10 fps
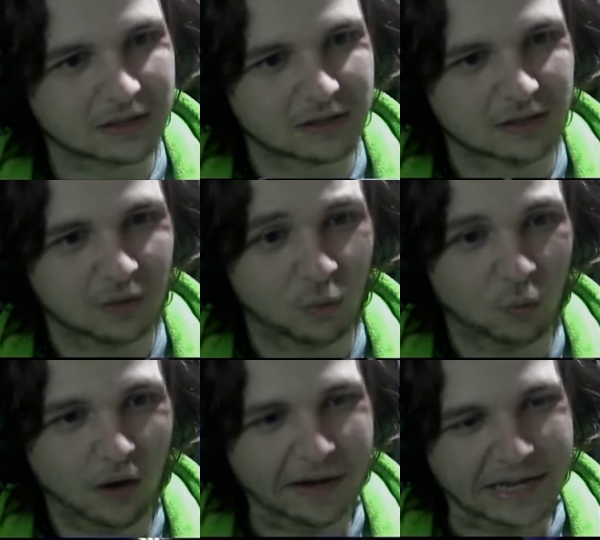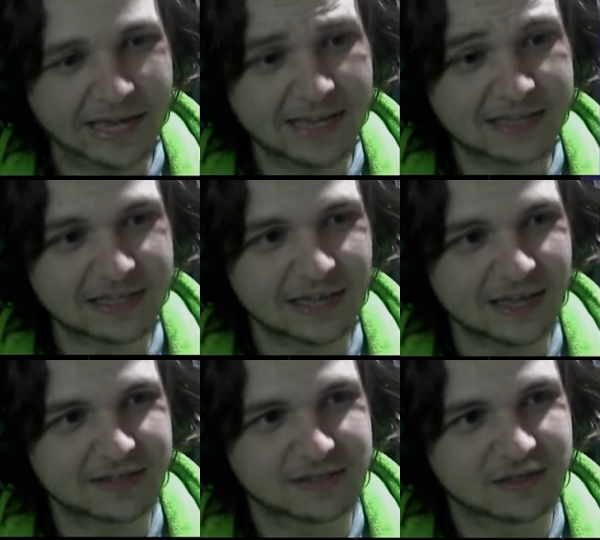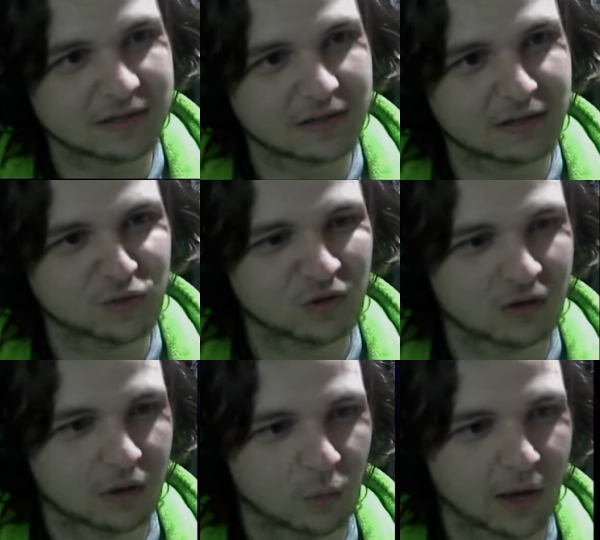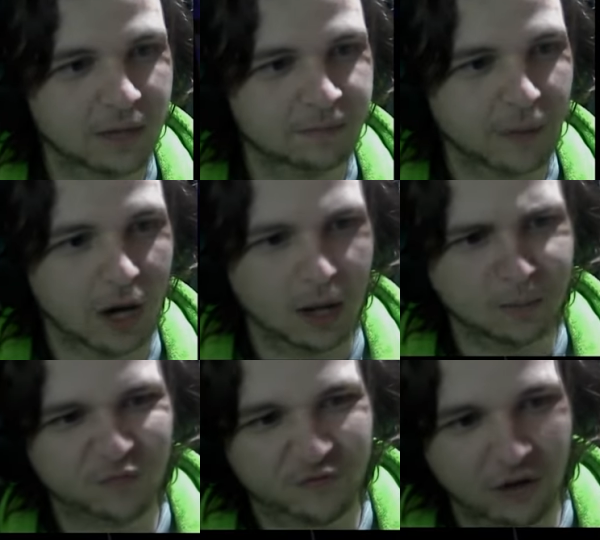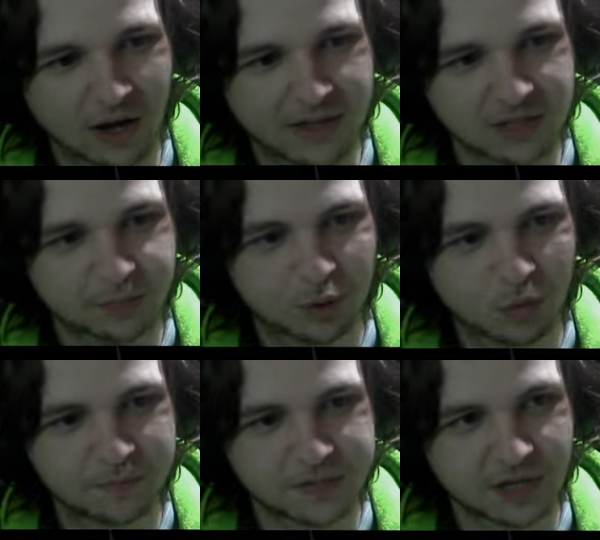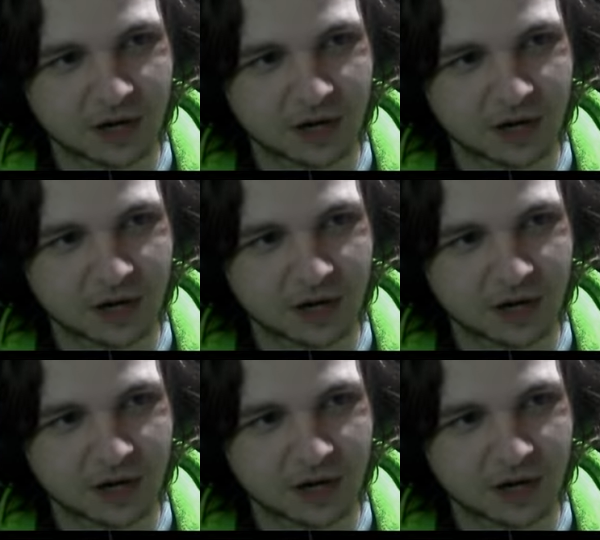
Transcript: Okay, what is this? this? When mom find poop sock.